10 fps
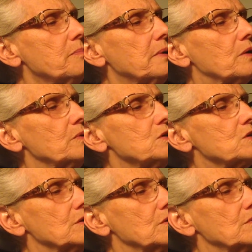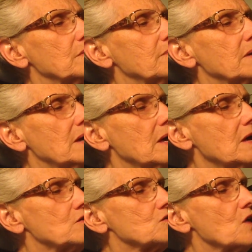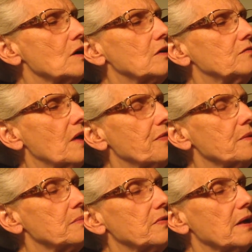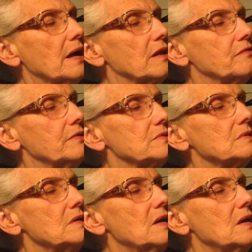the bear returned, he could talk of nothing but the elephants.